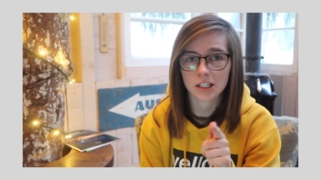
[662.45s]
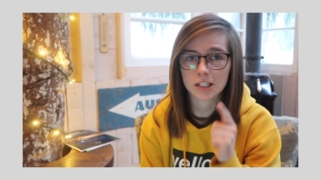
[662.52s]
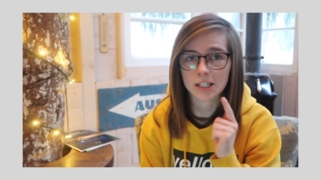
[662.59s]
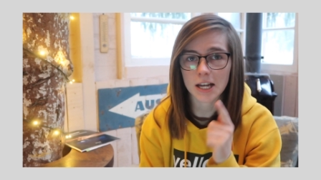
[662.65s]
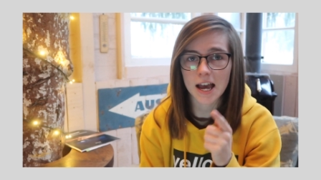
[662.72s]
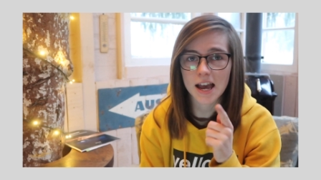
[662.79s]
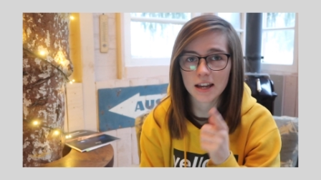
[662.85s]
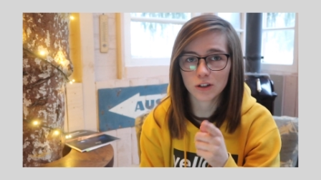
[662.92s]

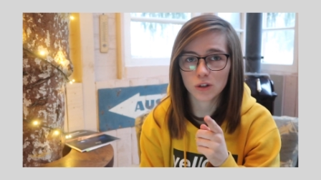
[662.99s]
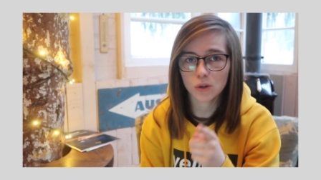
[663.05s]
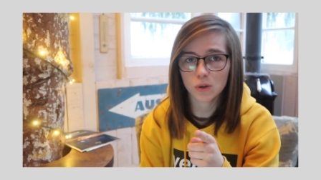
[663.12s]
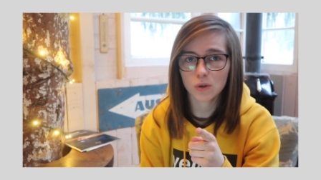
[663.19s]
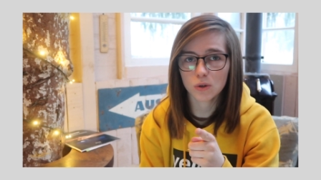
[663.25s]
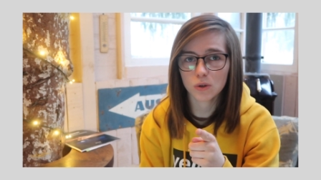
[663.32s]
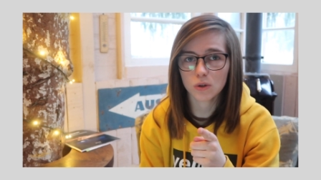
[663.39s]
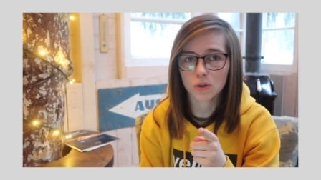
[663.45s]
Stay
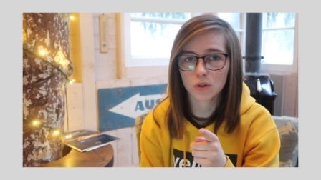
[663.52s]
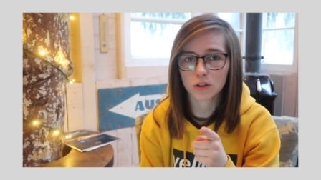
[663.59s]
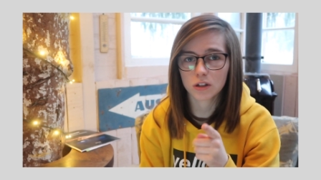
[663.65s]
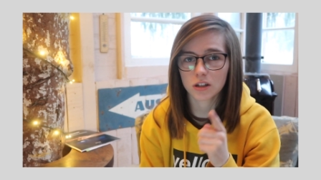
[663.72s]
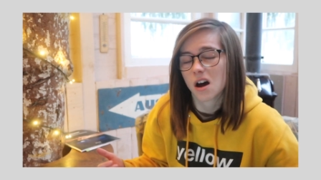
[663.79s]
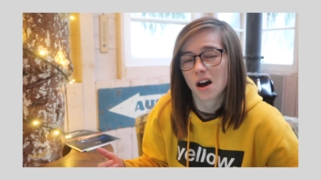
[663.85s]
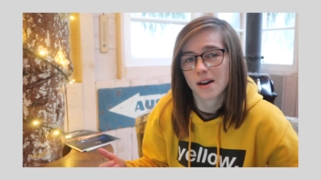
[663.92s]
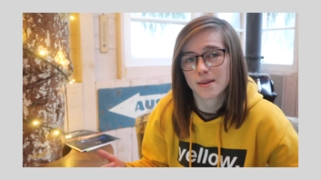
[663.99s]

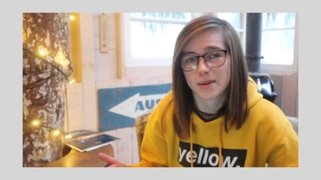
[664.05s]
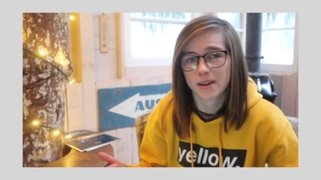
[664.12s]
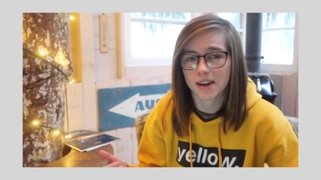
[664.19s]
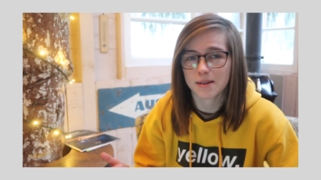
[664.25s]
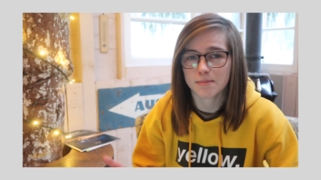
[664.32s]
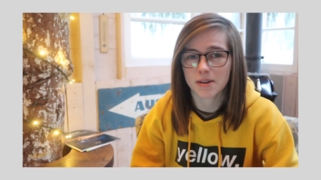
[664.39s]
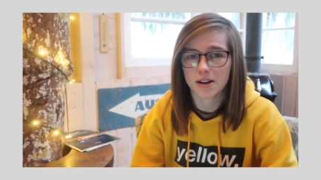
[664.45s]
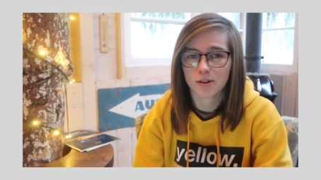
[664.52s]
tuned. I
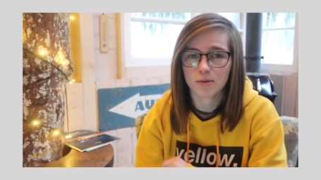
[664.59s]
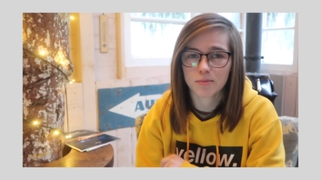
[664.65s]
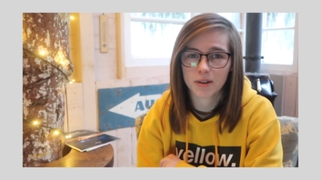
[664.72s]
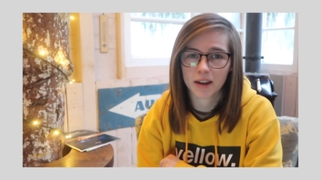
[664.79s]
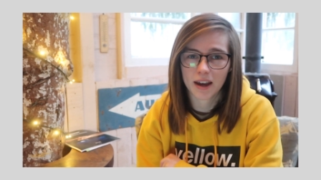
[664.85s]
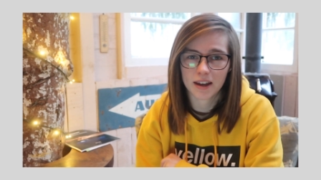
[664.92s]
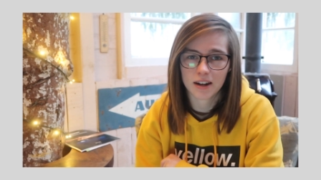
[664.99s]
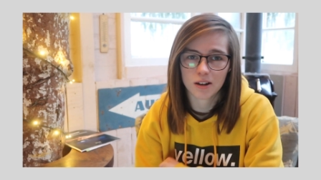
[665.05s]
became my own
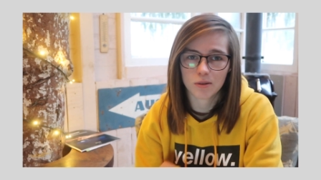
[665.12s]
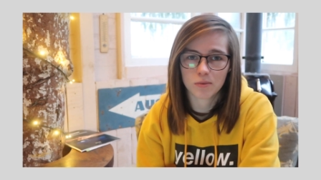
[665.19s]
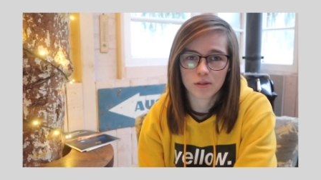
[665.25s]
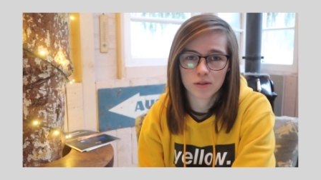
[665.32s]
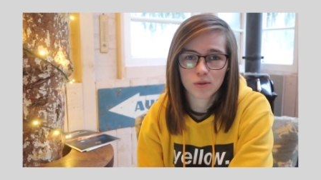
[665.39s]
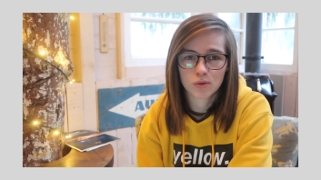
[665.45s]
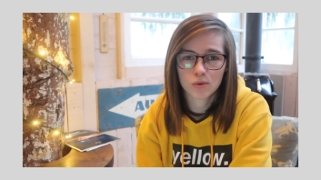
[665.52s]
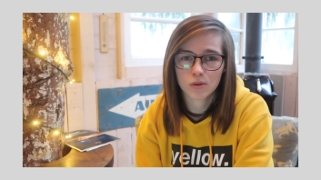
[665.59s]
mechanic
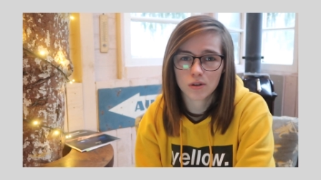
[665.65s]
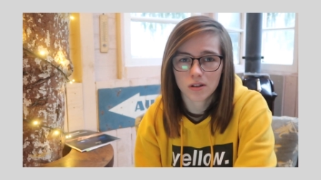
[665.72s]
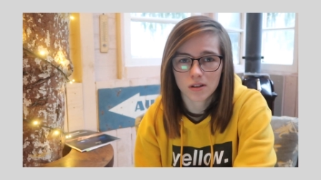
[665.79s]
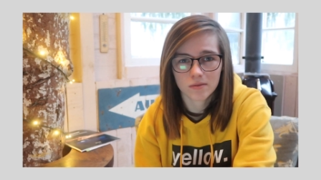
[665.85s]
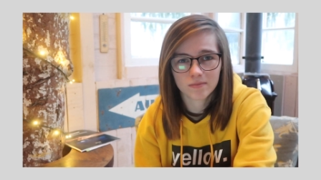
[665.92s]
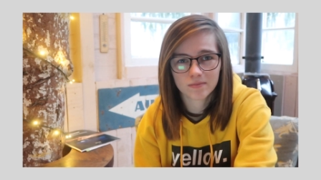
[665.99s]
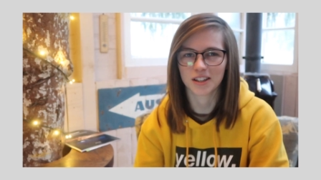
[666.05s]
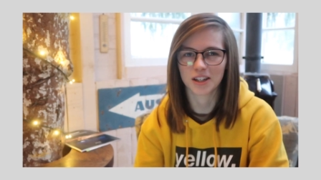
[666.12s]
with
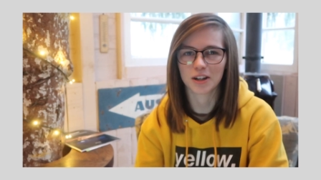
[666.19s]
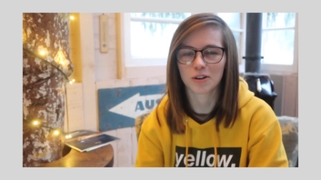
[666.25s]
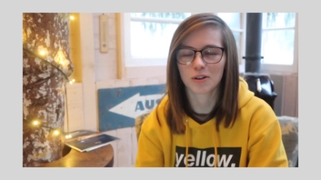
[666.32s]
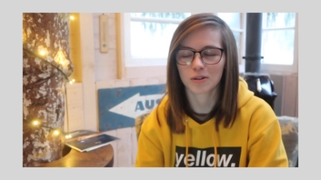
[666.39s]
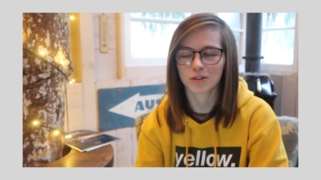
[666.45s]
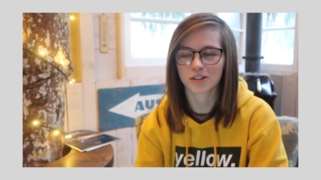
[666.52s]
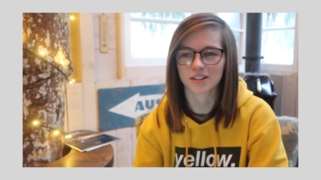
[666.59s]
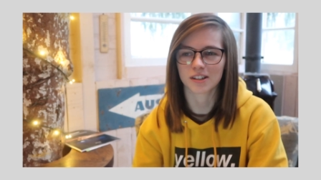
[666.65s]
Dougal, you
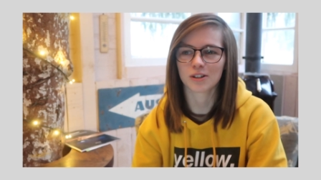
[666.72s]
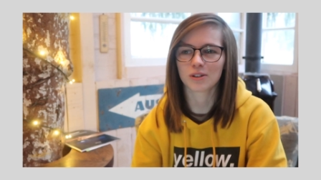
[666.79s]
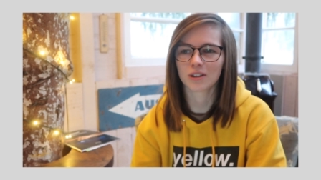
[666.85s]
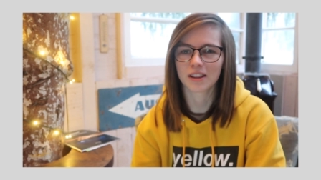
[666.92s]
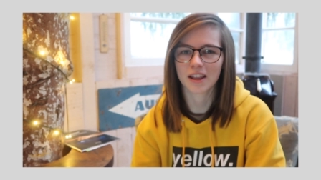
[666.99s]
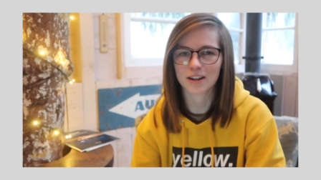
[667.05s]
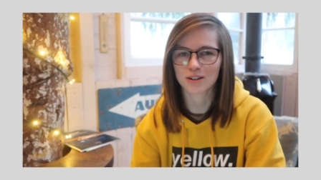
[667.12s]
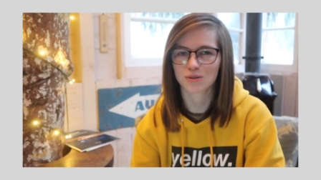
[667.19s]
know, because I own
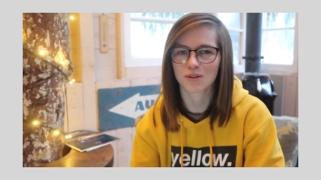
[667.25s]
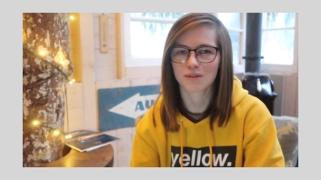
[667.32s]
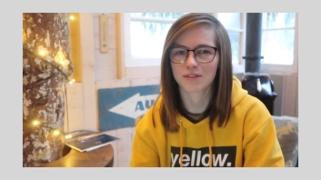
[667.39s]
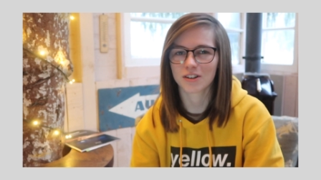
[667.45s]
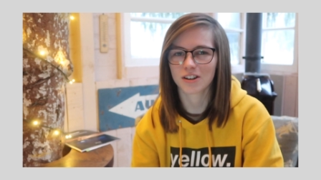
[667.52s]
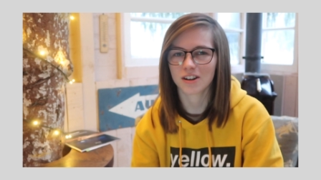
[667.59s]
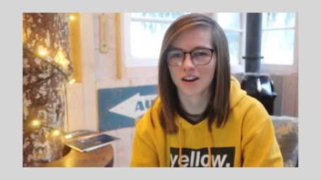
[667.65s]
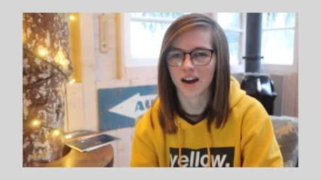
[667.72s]
a Land
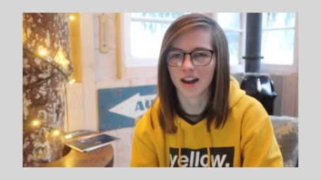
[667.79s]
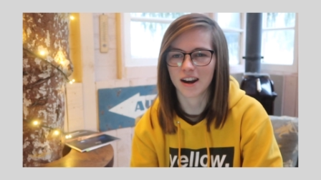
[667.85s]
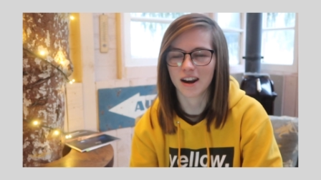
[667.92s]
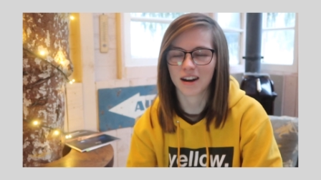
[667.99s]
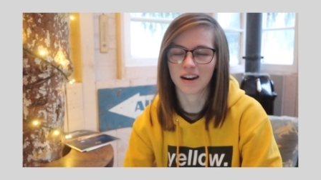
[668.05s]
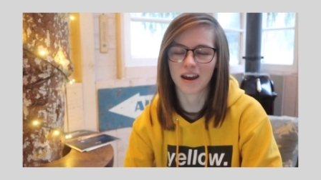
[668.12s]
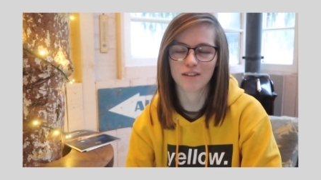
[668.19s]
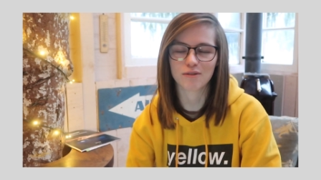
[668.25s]
Rover
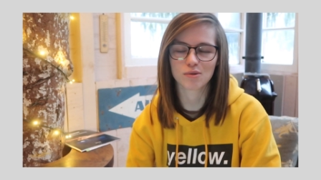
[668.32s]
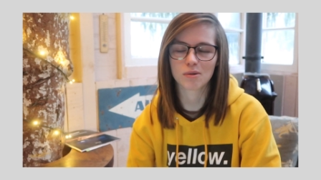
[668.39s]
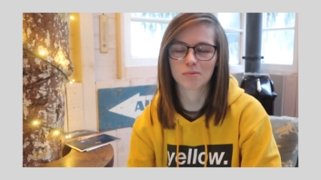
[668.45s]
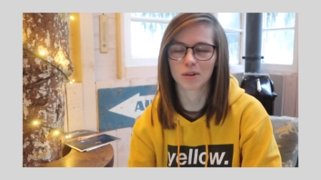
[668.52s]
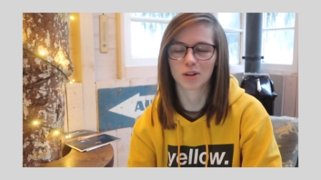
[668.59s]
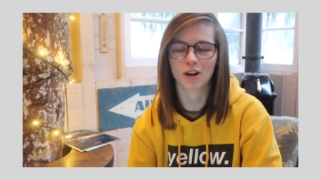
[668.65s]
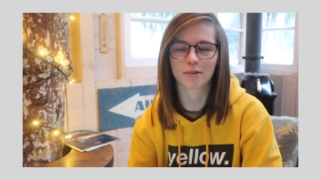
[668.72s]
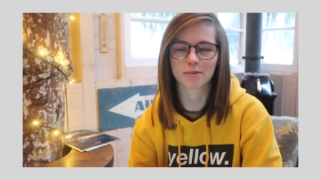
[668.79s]
and everyone
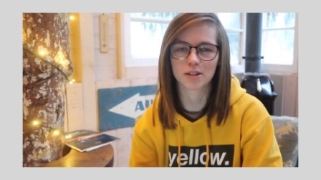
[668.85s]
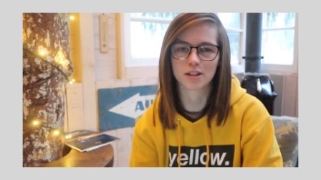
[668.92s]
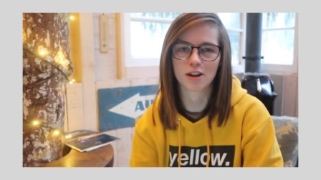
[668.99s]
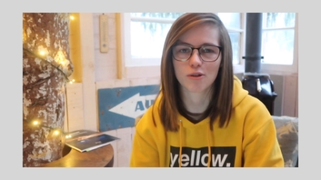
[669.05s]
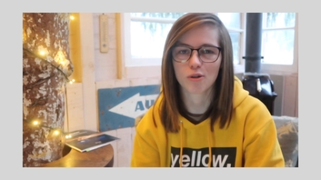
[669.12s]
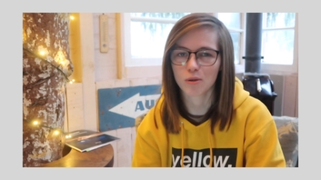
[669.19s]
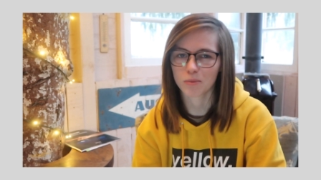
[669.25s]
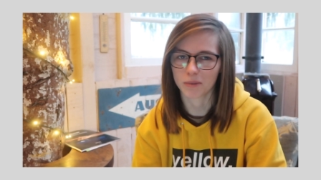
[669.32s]
becomes
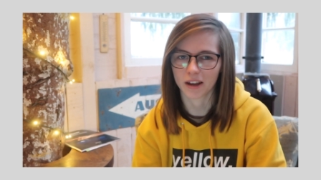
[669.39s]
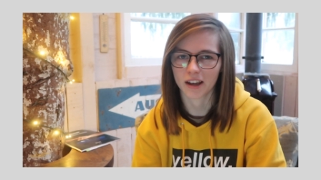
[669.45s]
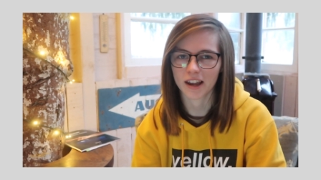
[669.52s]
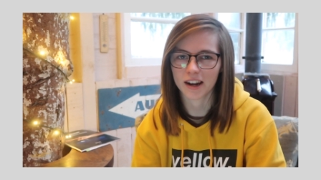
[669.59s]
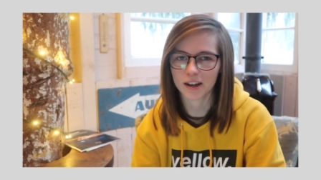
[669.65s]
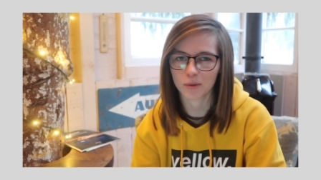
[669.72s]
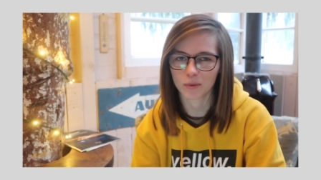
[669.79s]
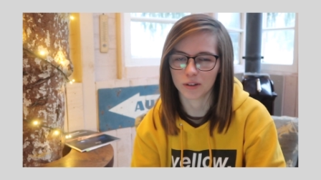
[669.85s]
their own
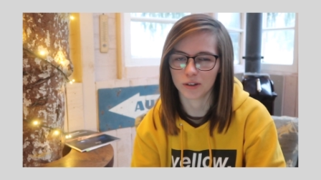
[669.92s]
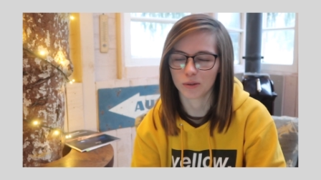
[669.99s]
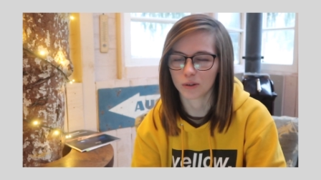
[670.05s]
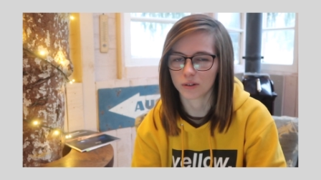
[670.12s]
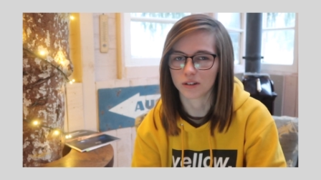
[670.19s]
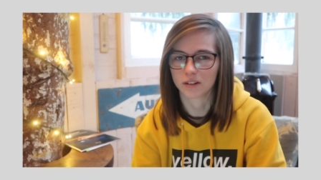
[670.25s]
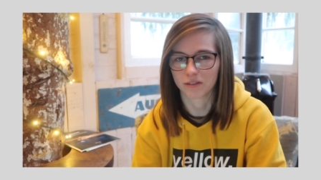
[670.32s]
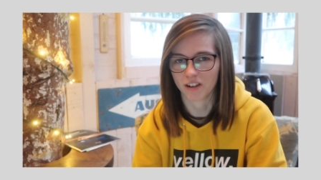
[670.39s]
mechanic when you
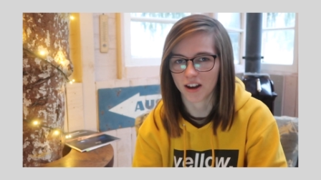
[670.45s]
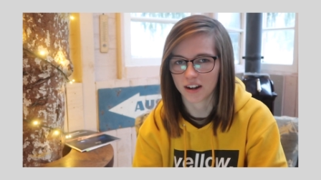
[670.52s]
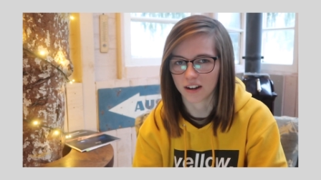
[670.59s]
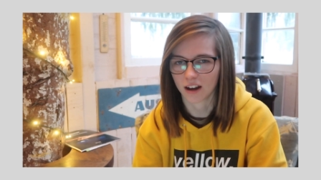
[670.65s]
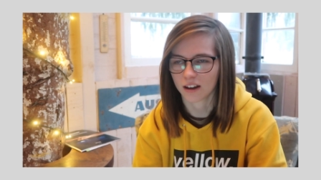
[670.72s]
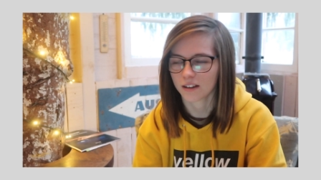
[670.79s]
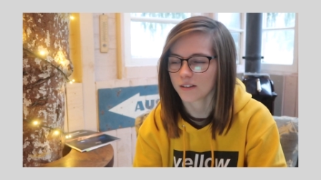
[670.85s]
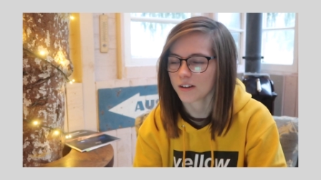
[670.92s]
own a
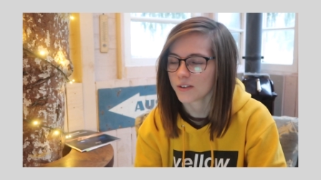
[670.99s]
Defender.